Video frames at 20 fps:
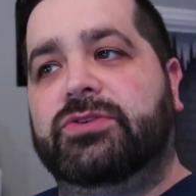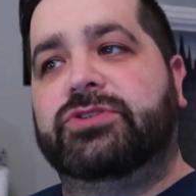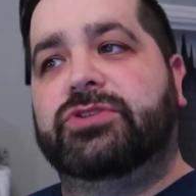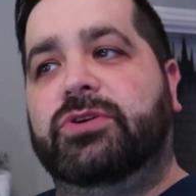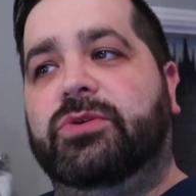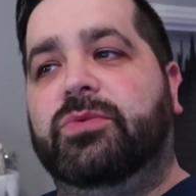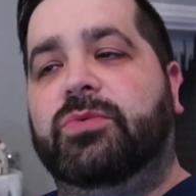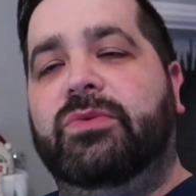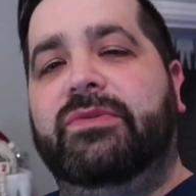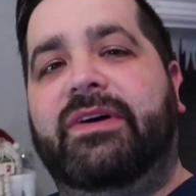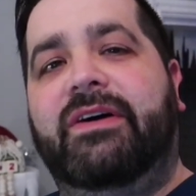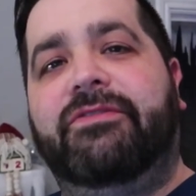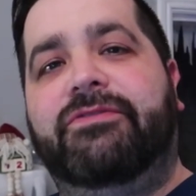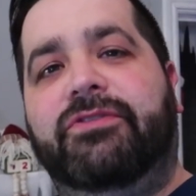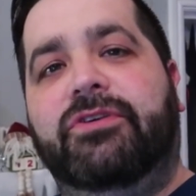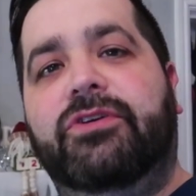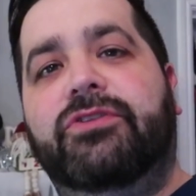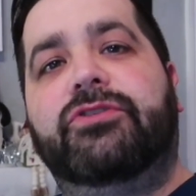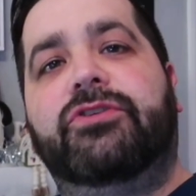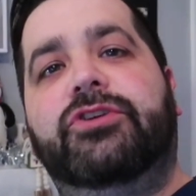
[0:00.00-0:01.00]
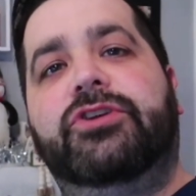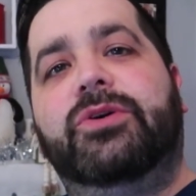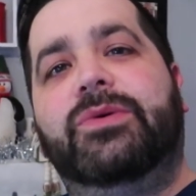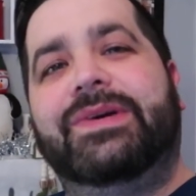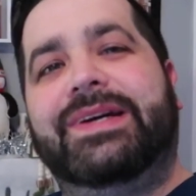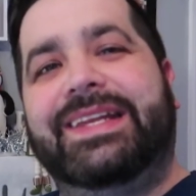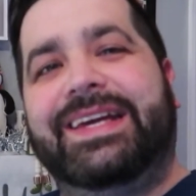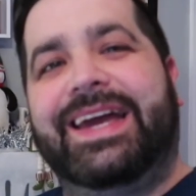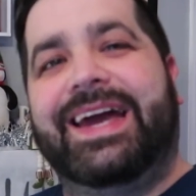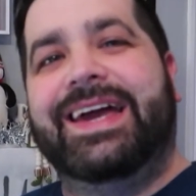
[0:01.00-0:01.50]
So without further ado, we're
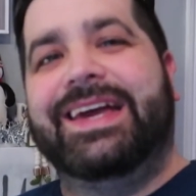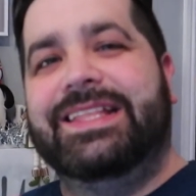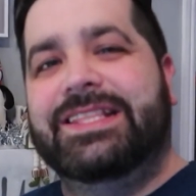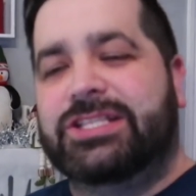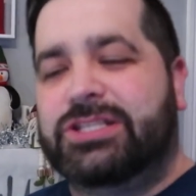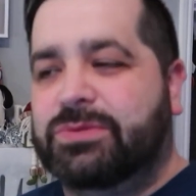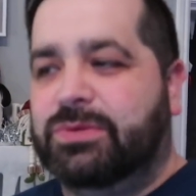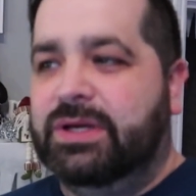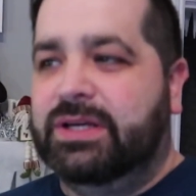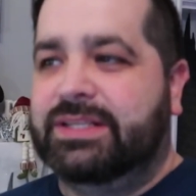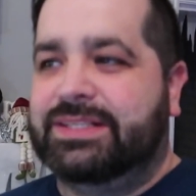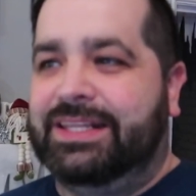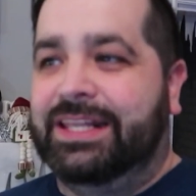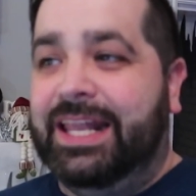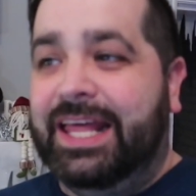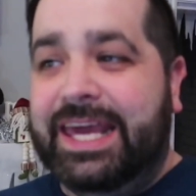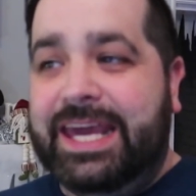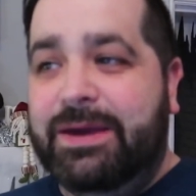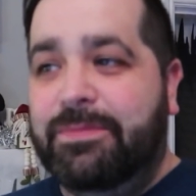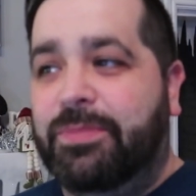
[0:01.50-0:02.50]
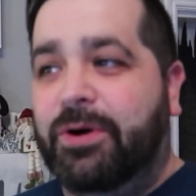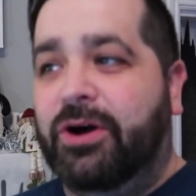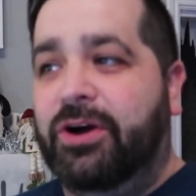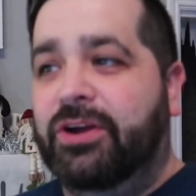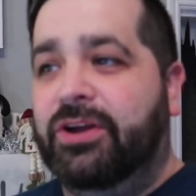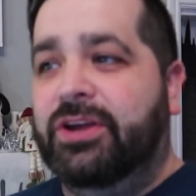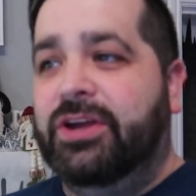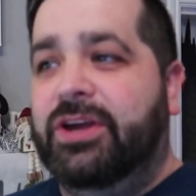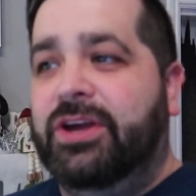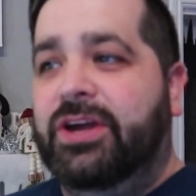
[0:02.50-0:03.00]
going to get into it. It's
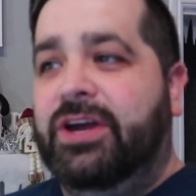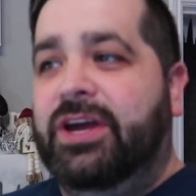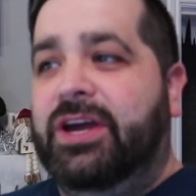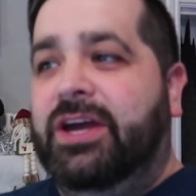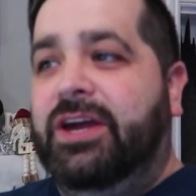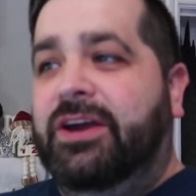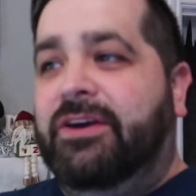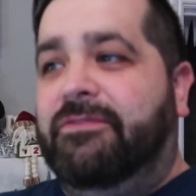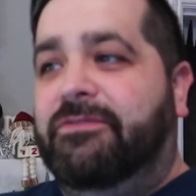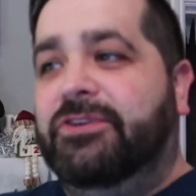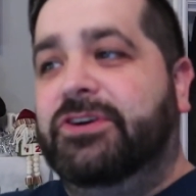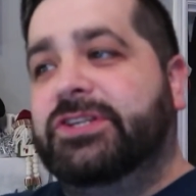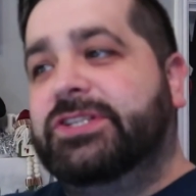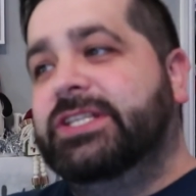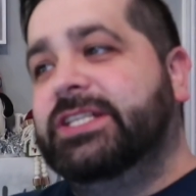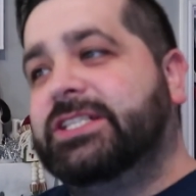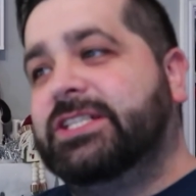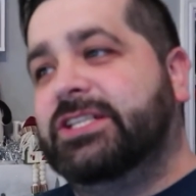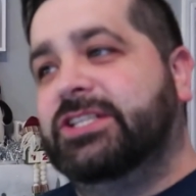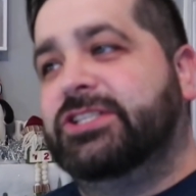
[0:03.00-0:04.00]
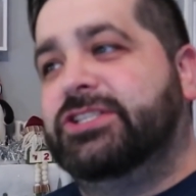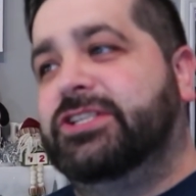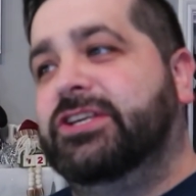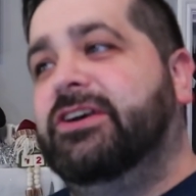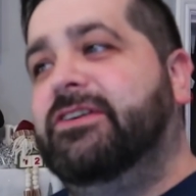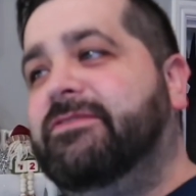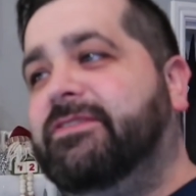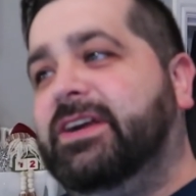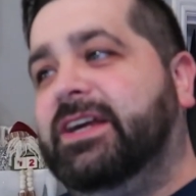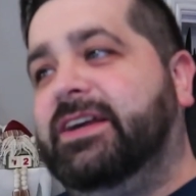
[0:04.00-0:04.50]
Labour versus
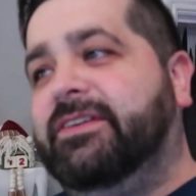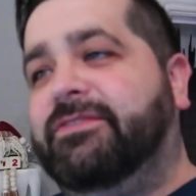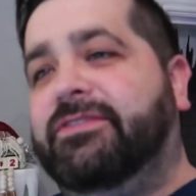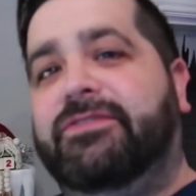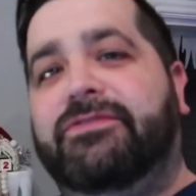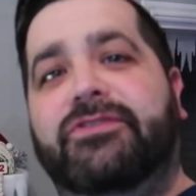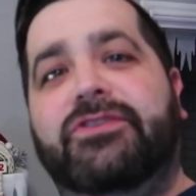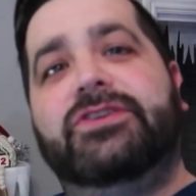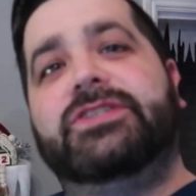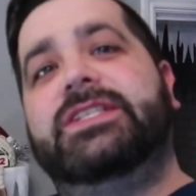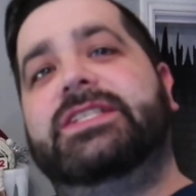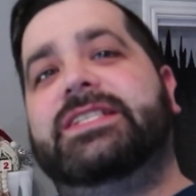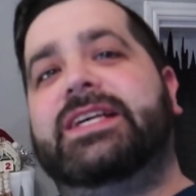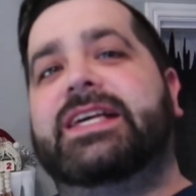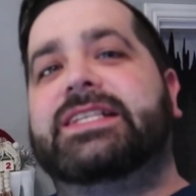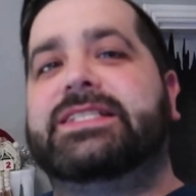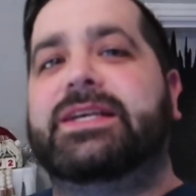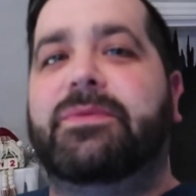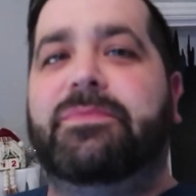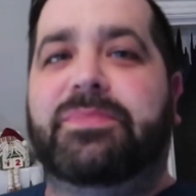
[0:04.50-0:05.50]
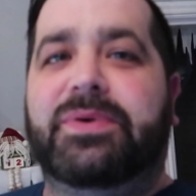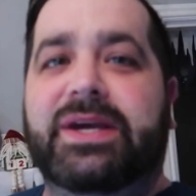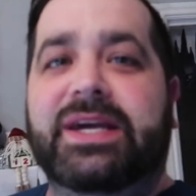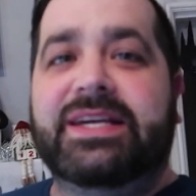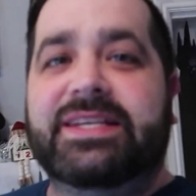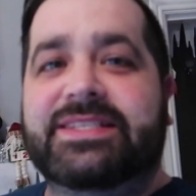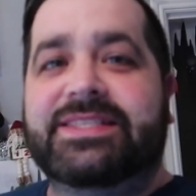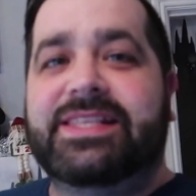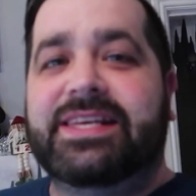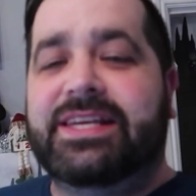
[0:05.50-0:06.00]
Conservative versus SNP.
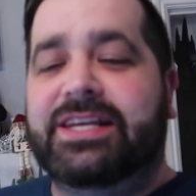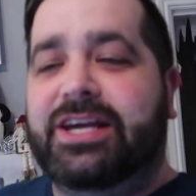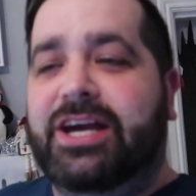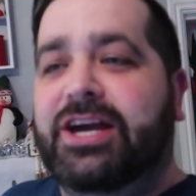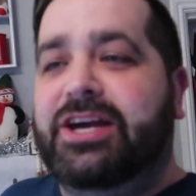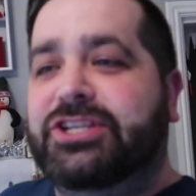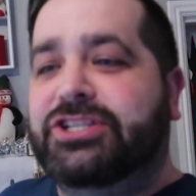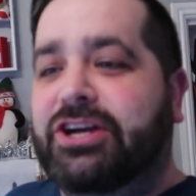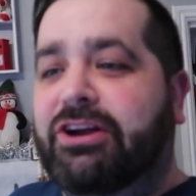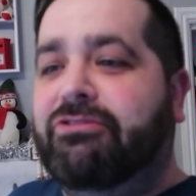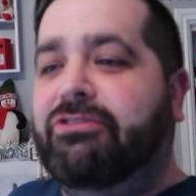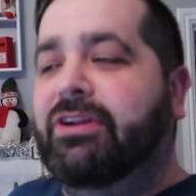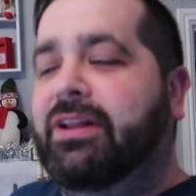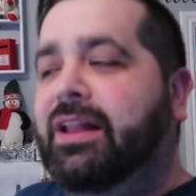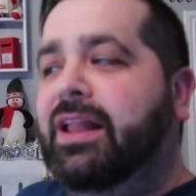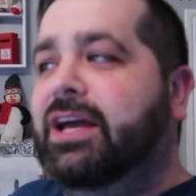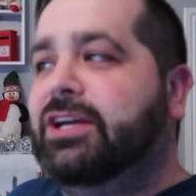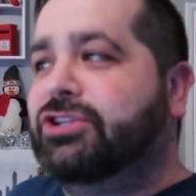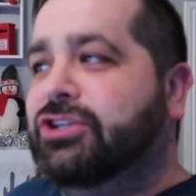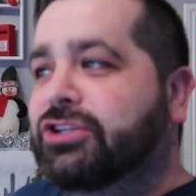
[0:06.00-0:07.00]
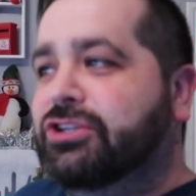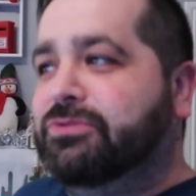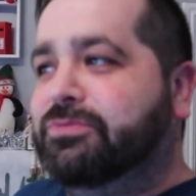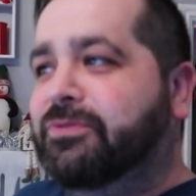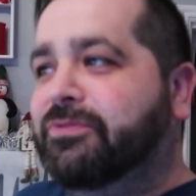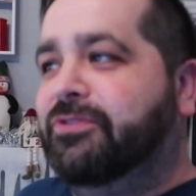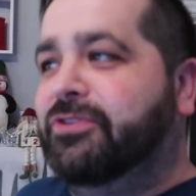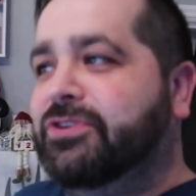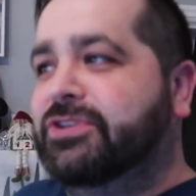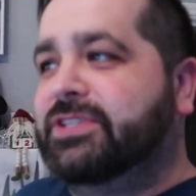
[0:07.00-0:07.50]
It's the uh, general election just
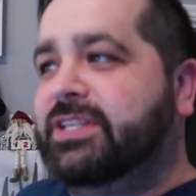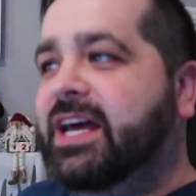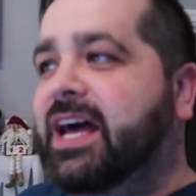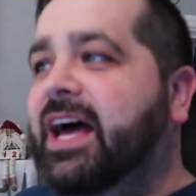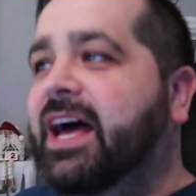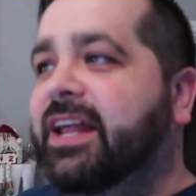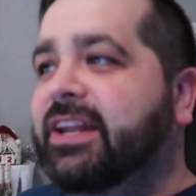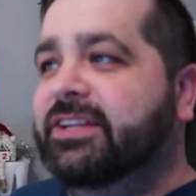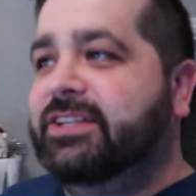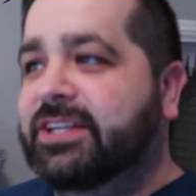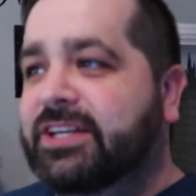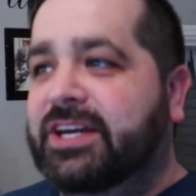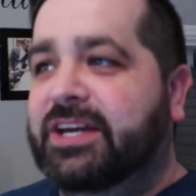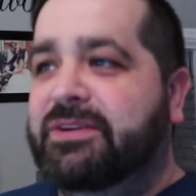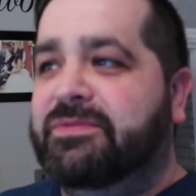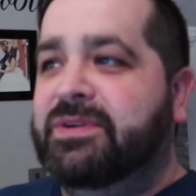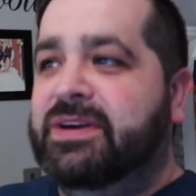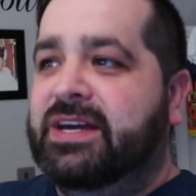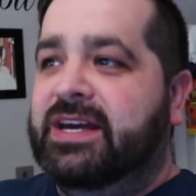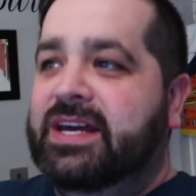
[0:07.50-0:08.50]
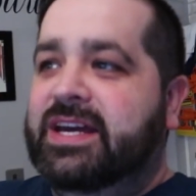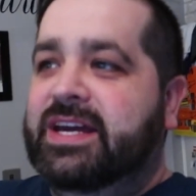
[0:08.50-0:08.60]
before I start and... Uh,